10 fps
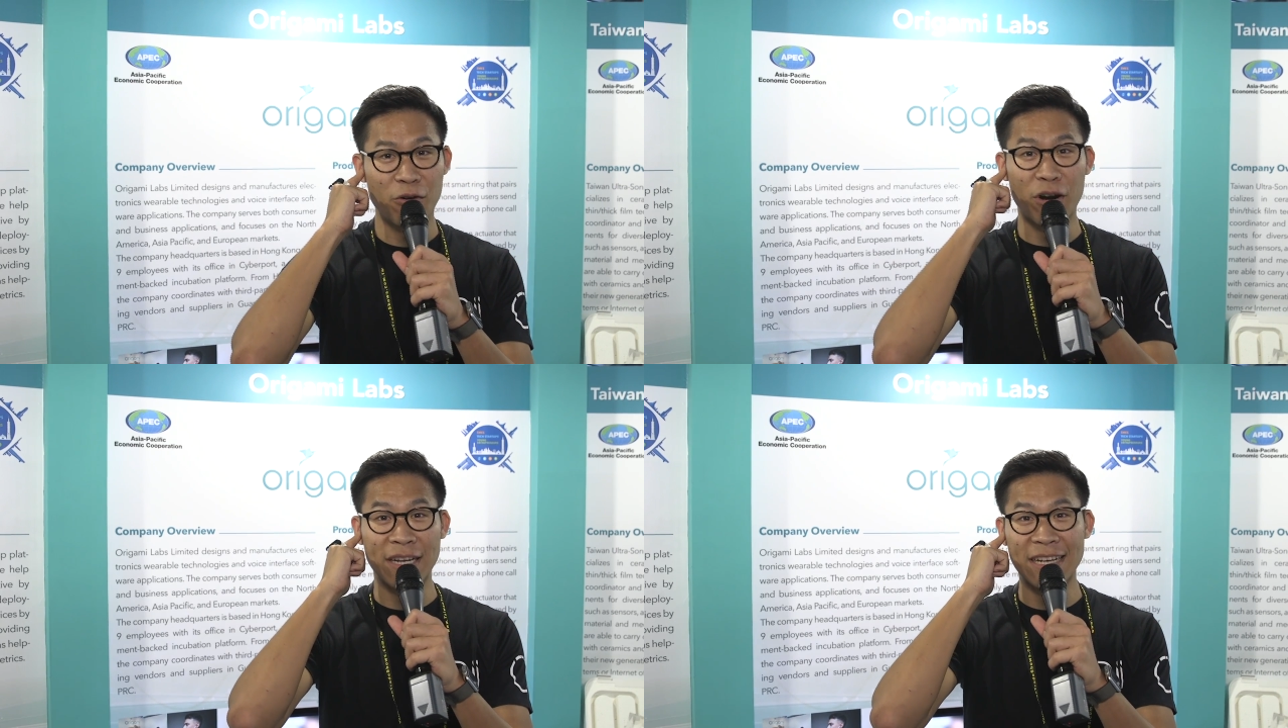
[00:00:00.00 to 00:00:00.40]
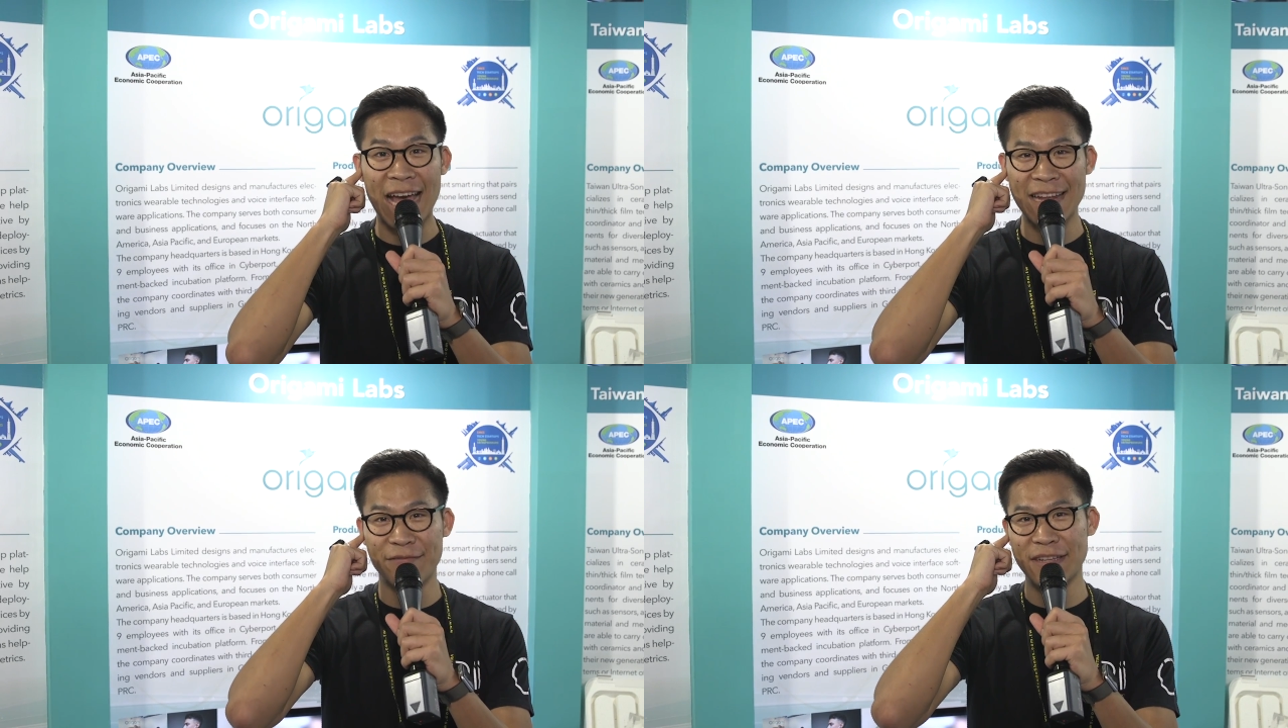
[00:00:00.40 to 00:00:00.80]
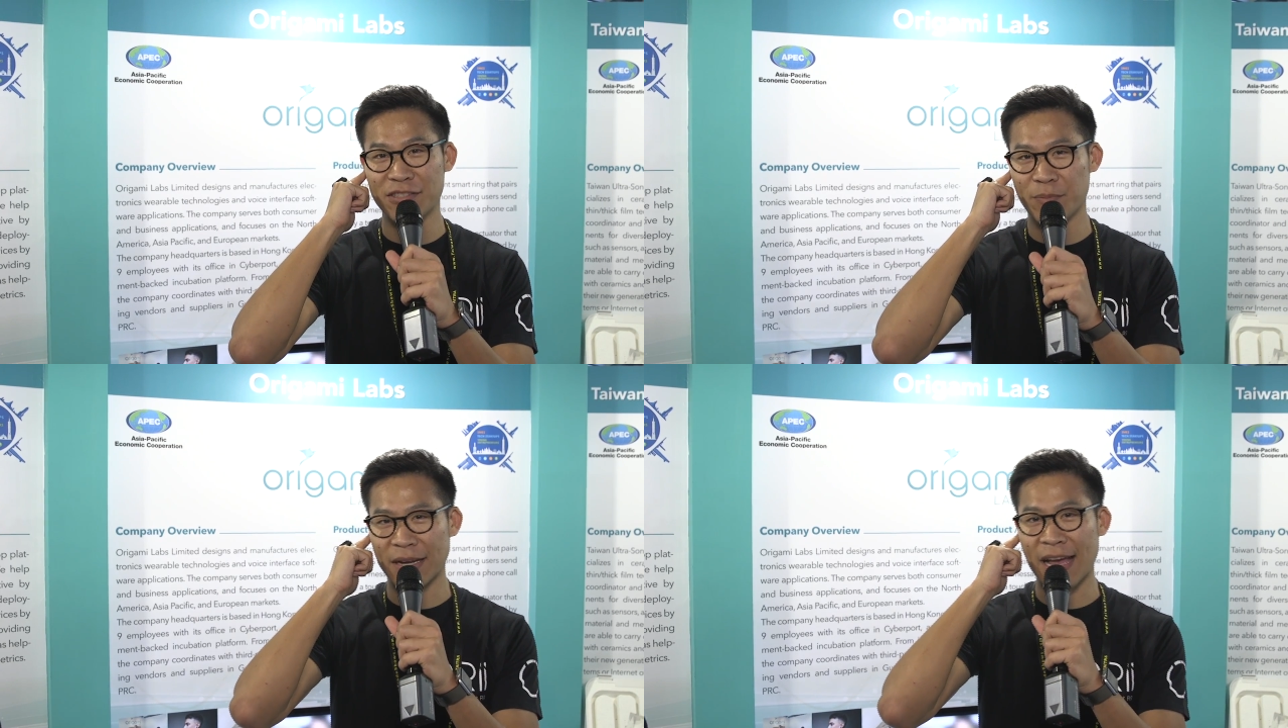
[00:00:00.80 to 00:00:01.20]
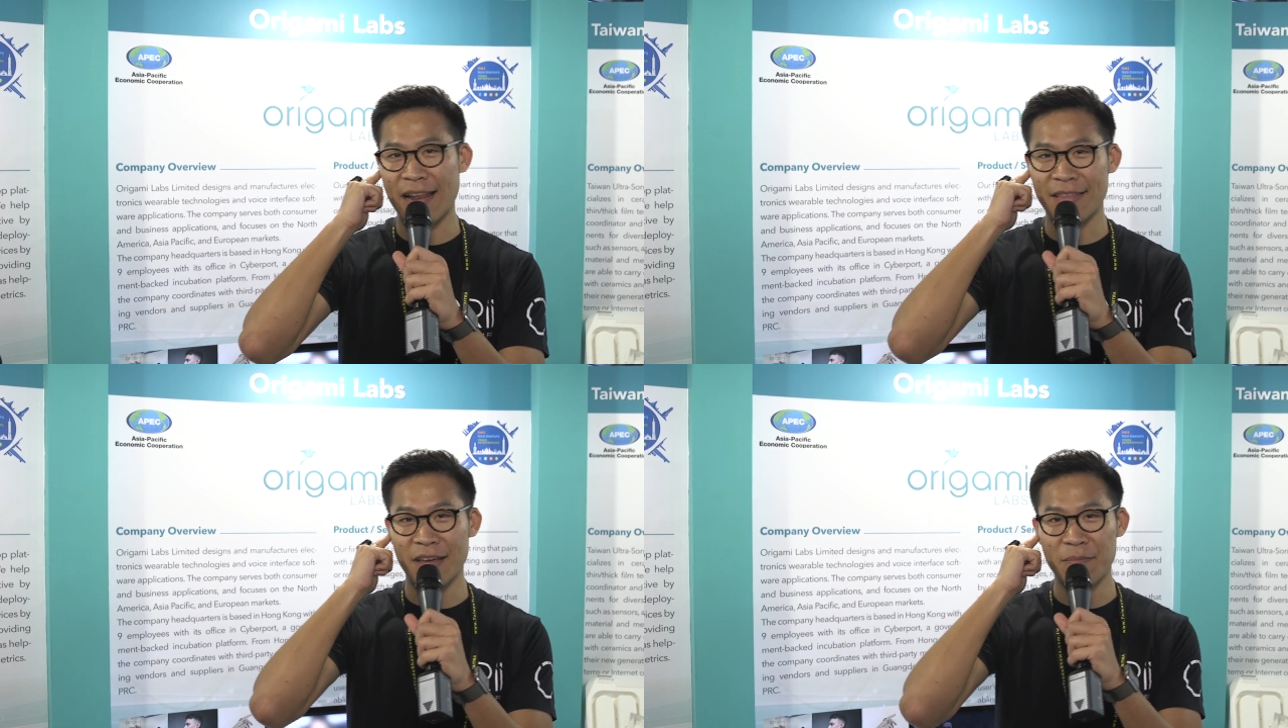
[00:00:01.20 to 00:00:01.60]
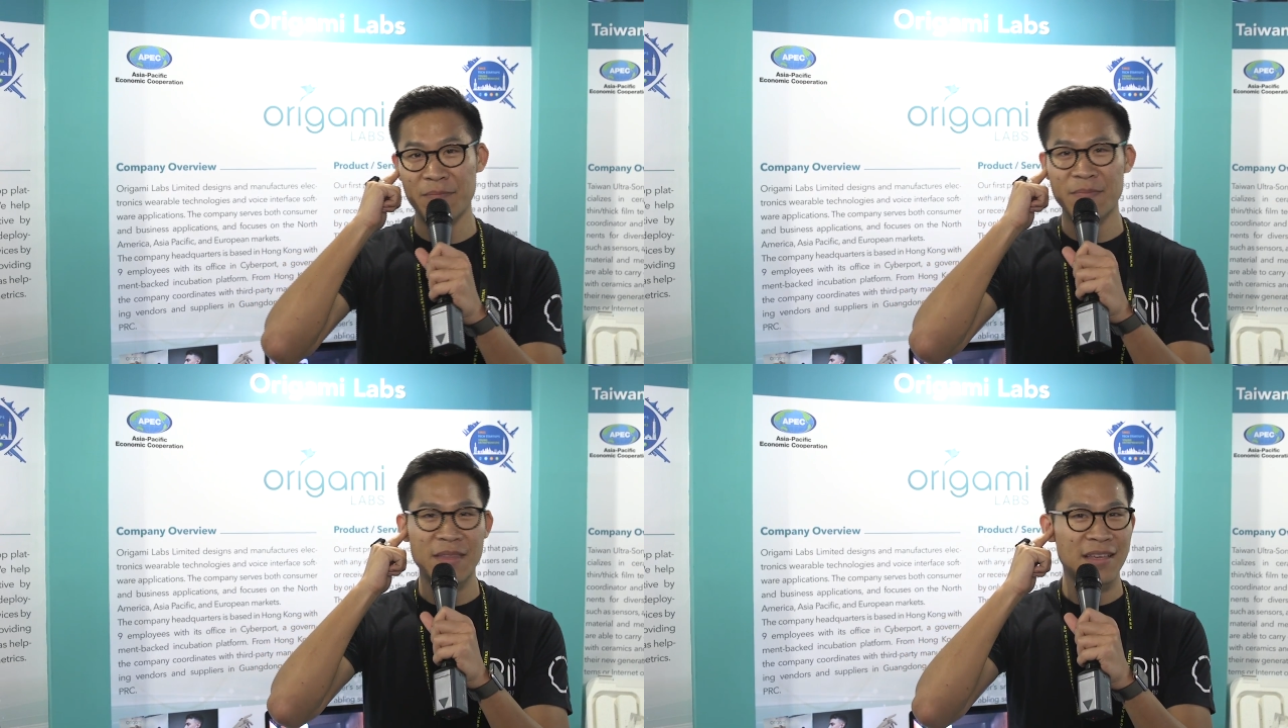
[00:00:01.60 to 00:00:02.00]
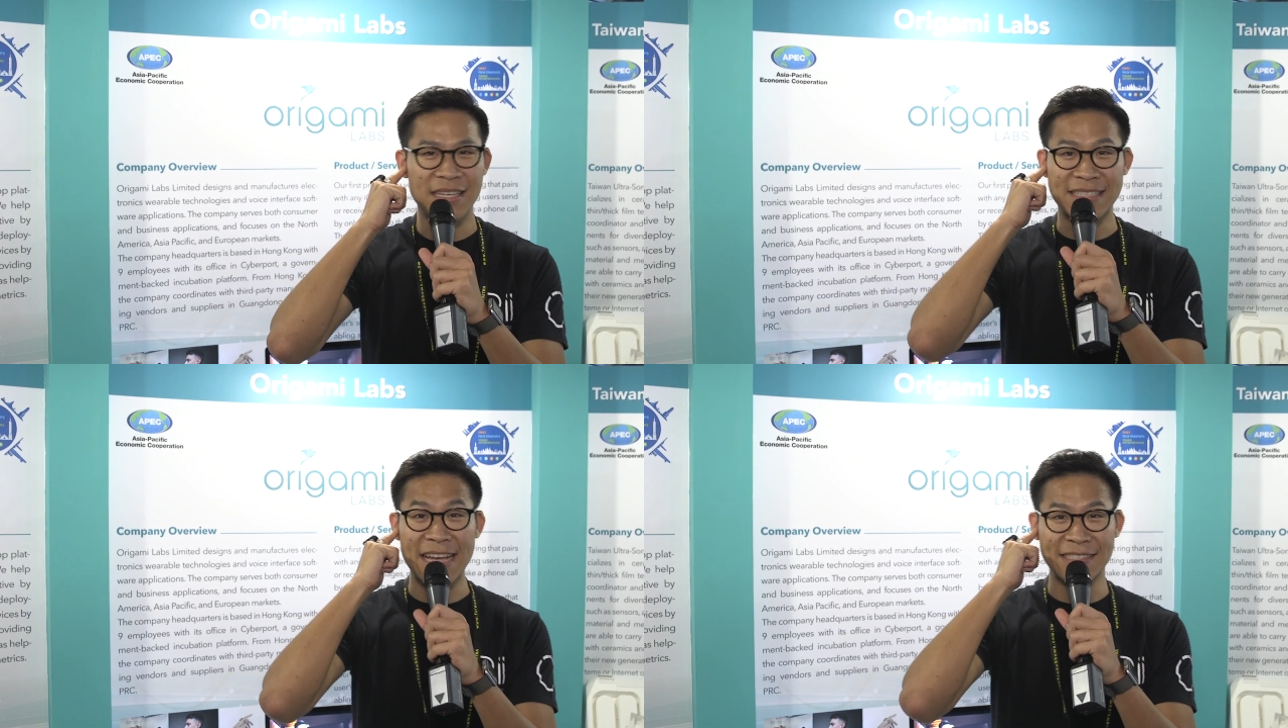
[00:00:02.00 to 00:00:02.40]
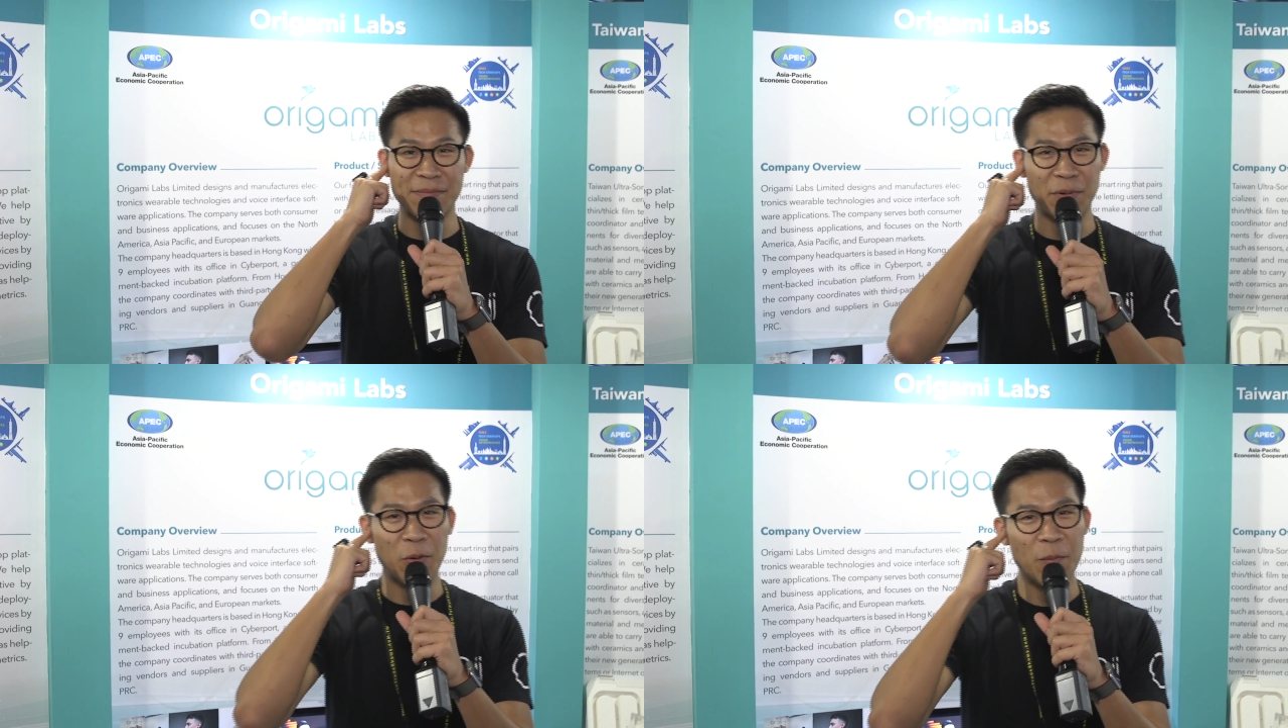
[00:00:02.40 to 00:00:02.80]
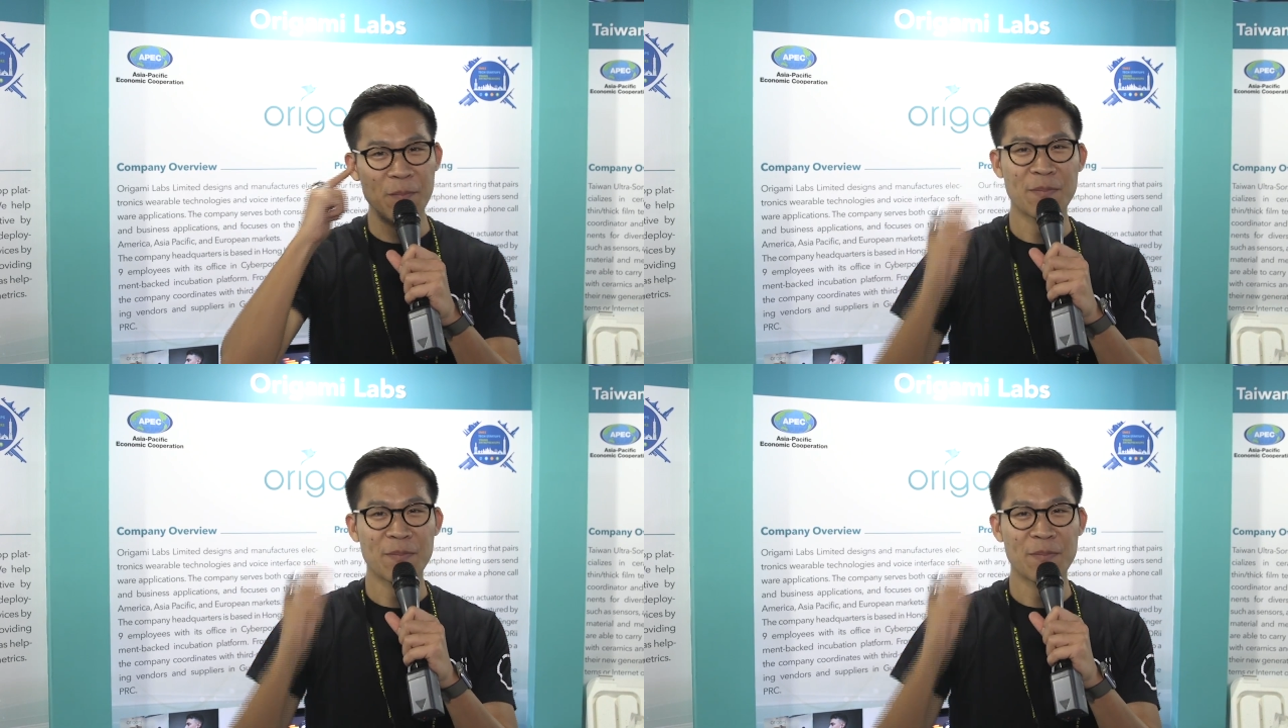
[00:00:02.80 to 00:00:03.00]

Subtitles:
or I can add events to my calendar. It's that simple.